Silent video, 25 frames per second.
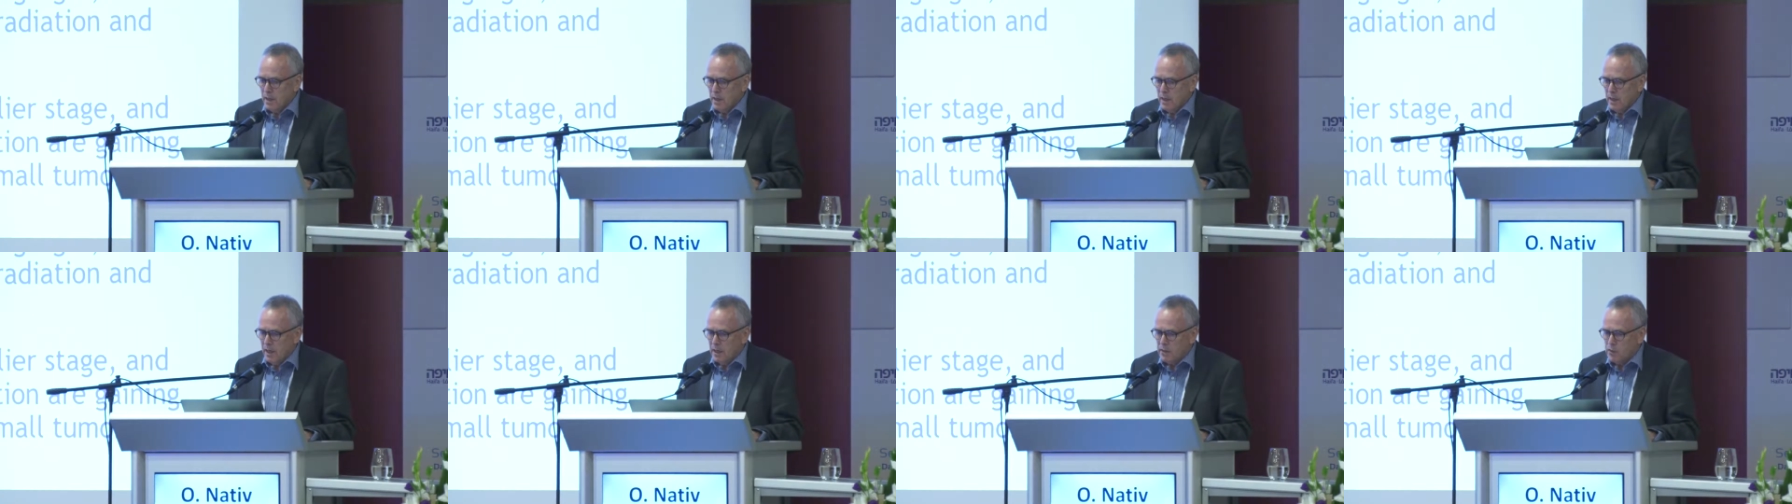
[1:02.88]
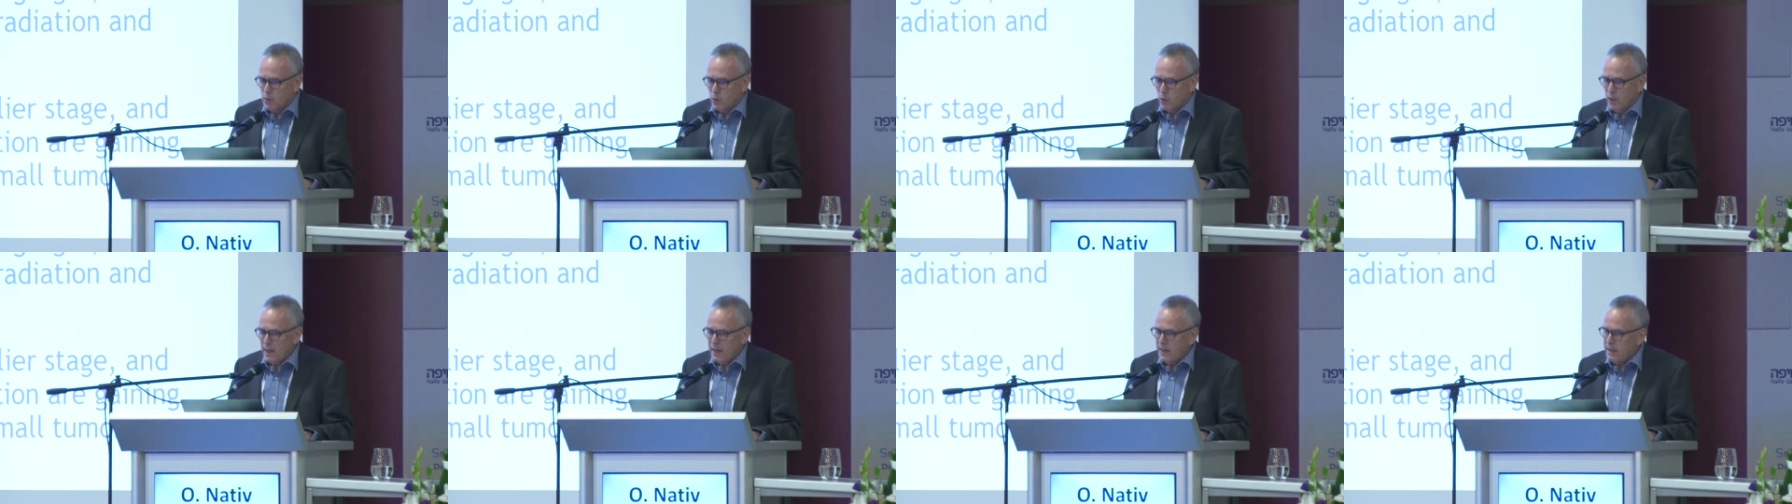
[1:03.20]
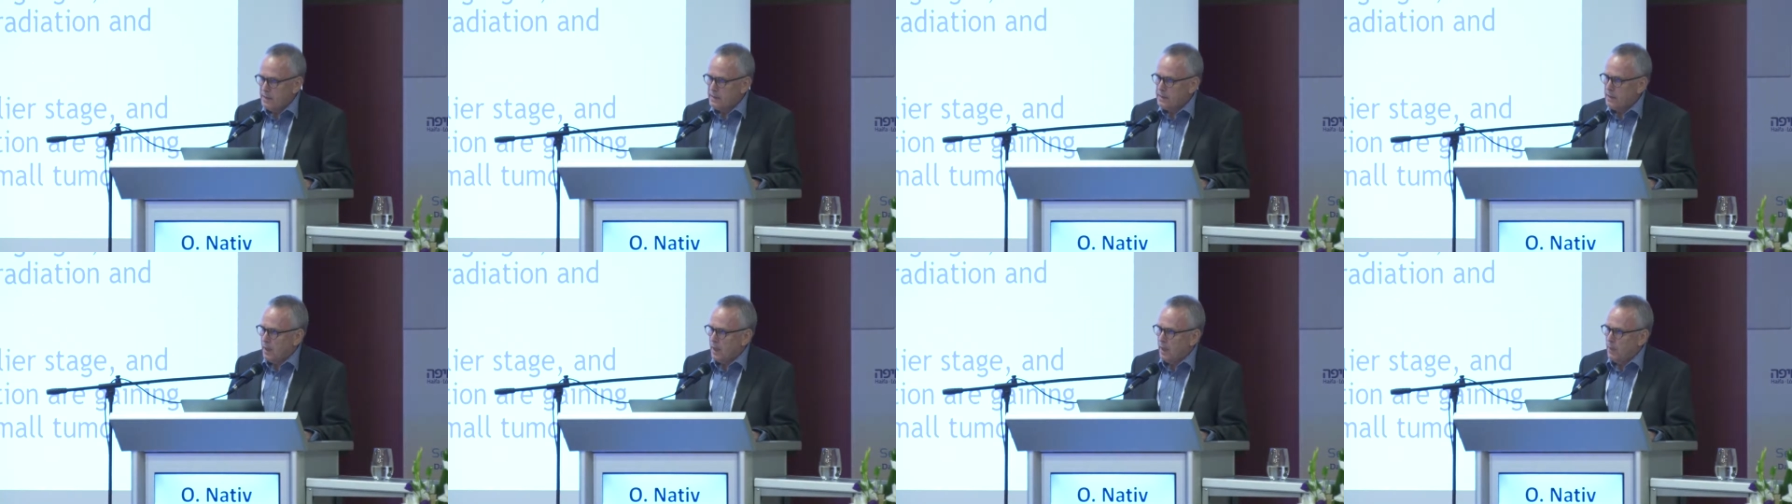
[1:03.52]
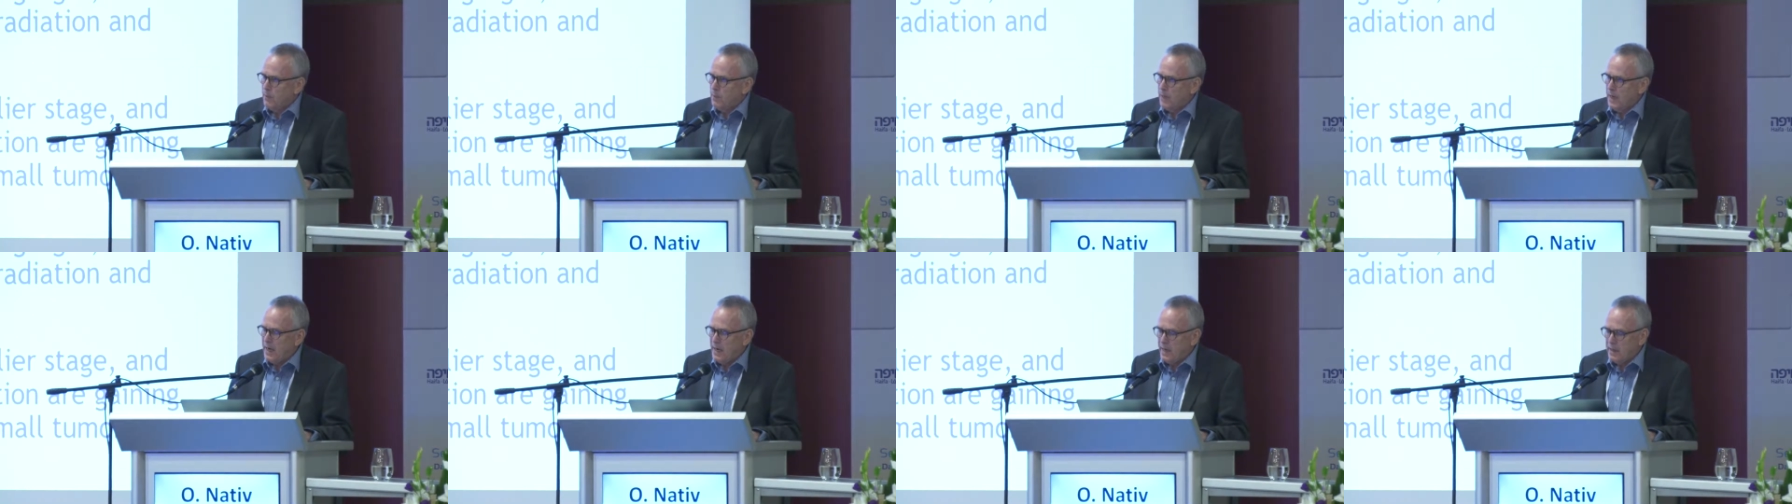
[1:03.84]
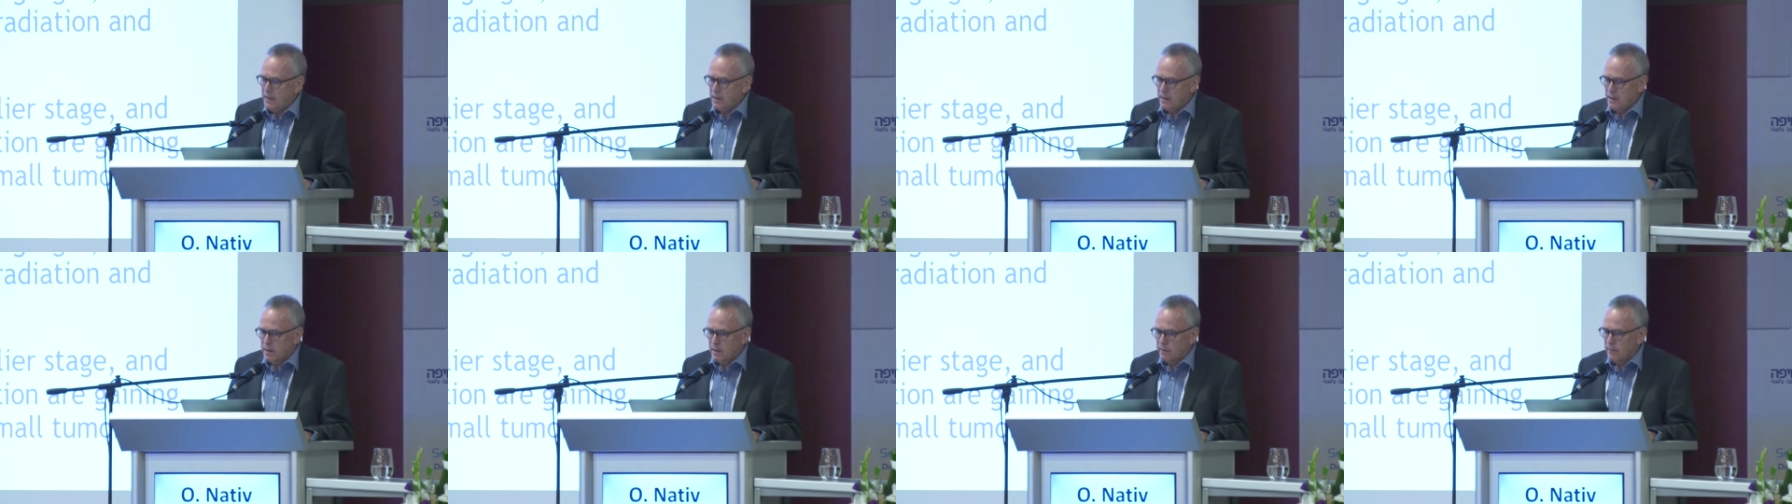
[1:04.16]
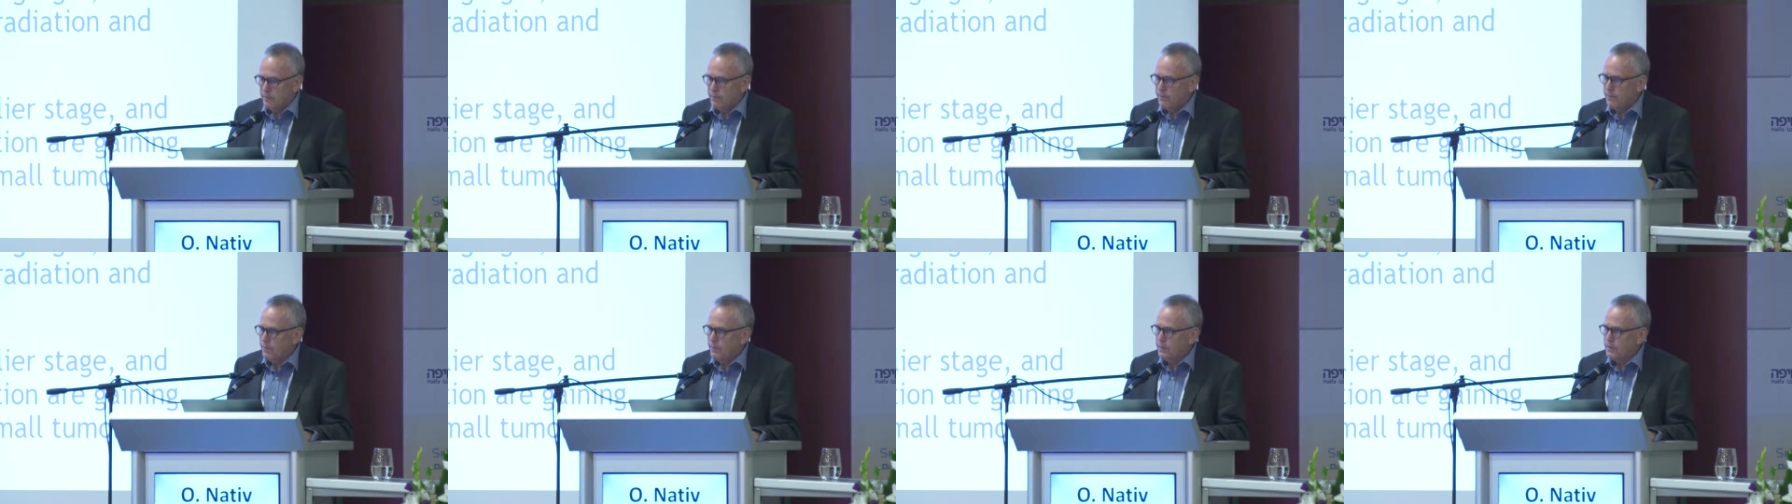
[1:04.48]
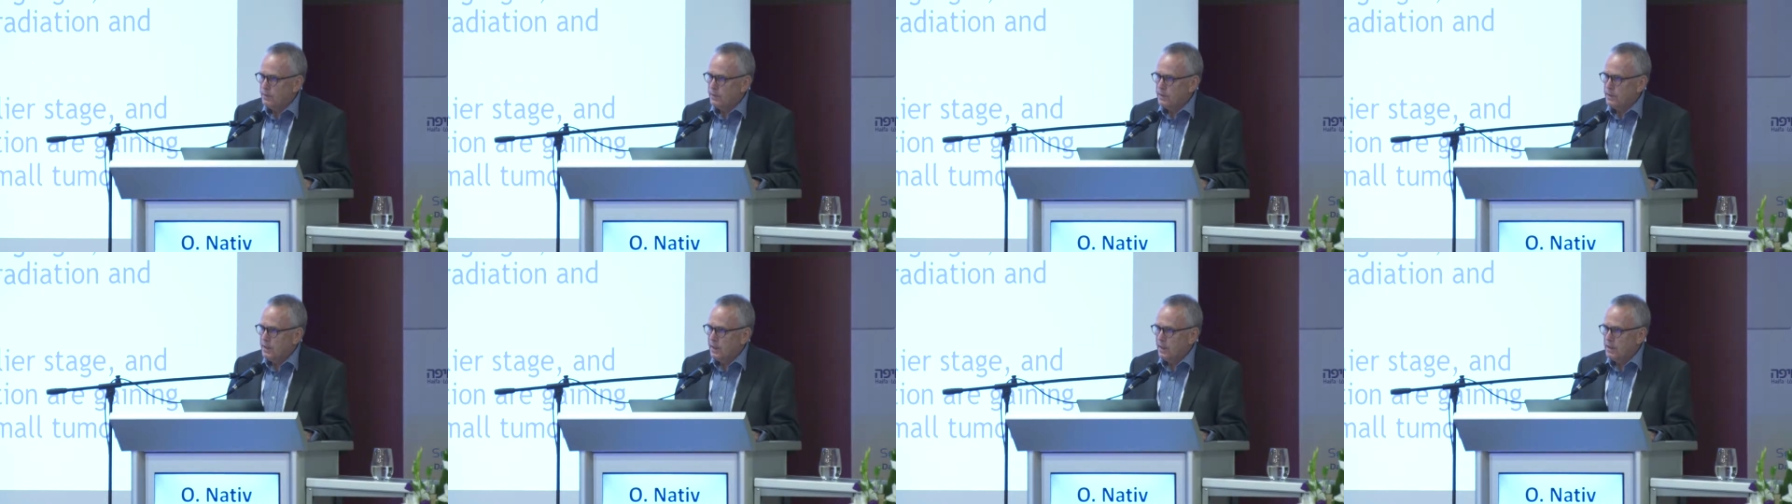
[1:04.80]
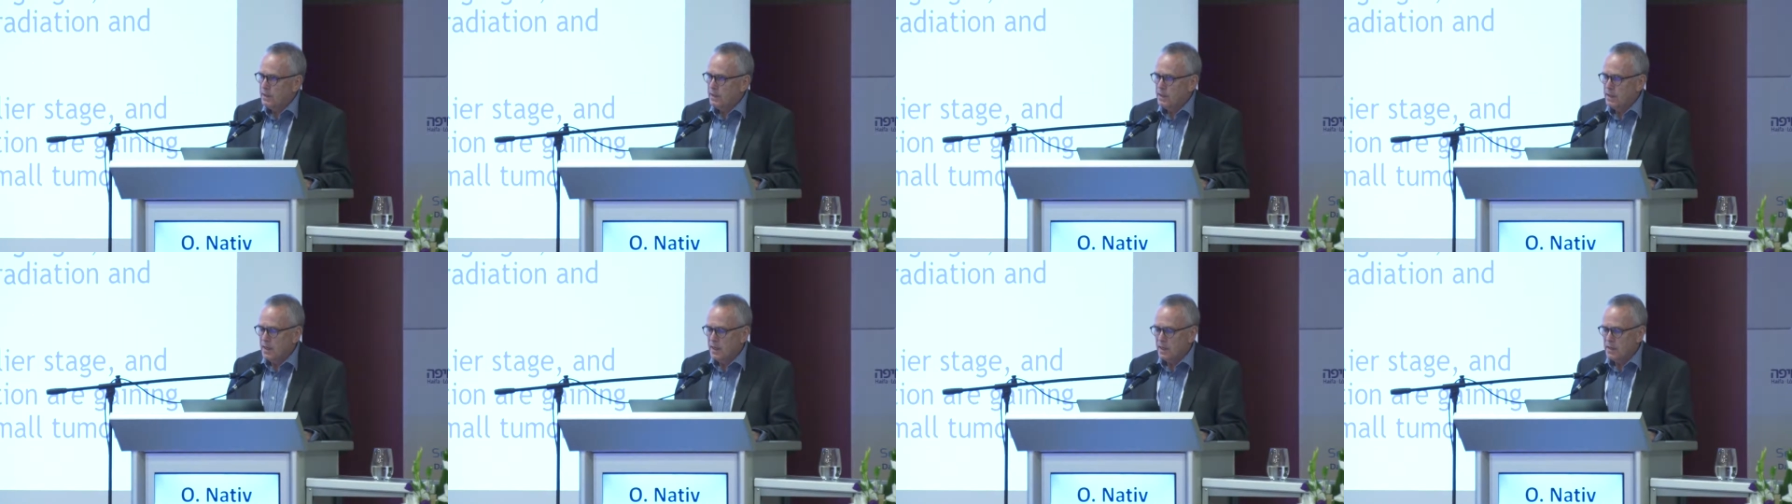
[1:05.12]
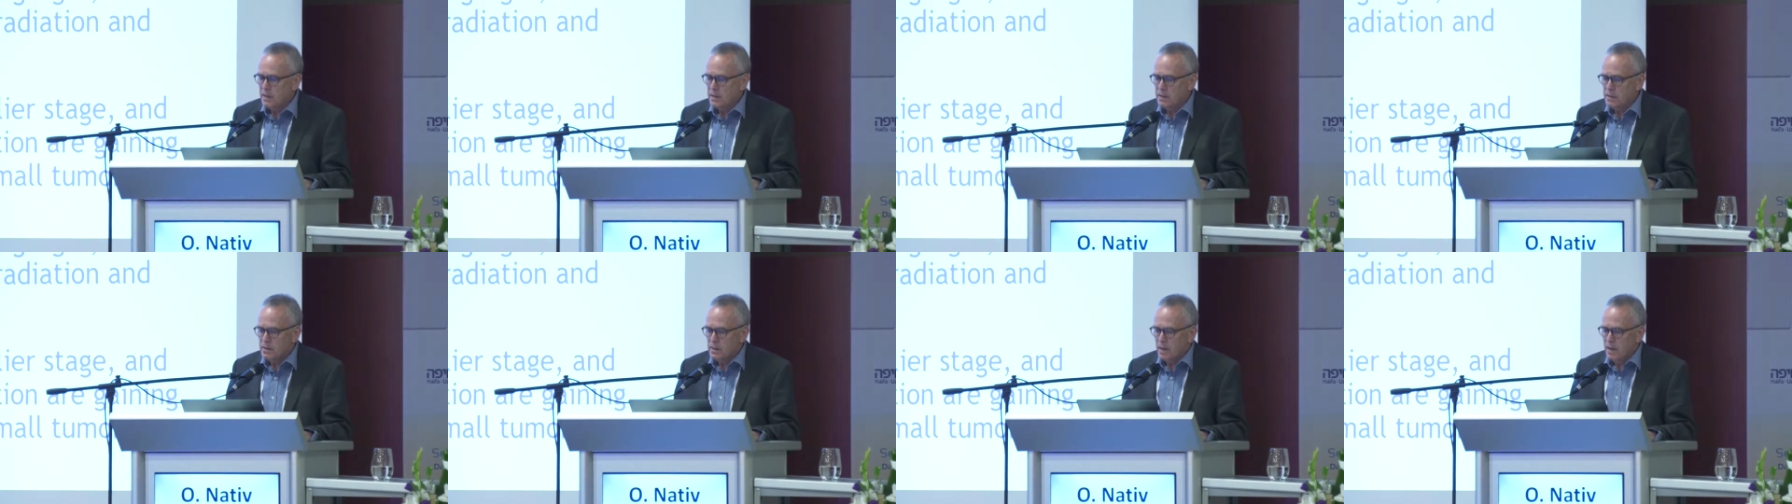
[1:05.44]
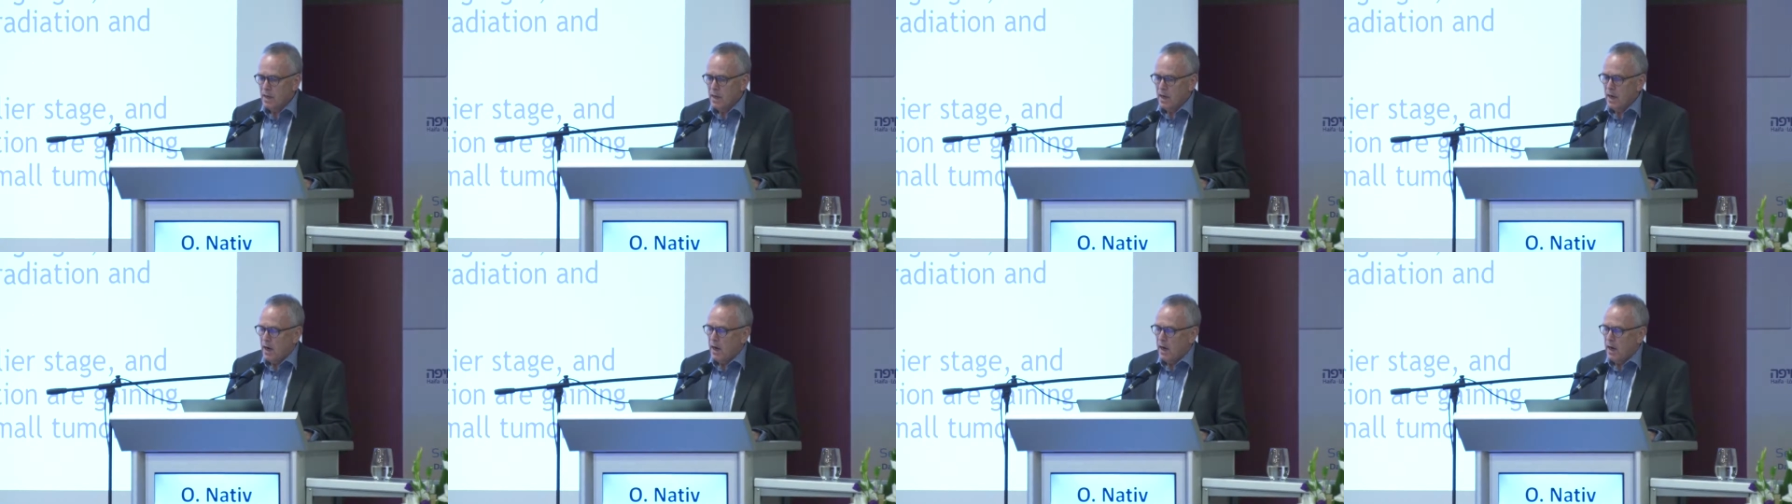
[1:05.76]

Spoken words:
as well as ablative techniques,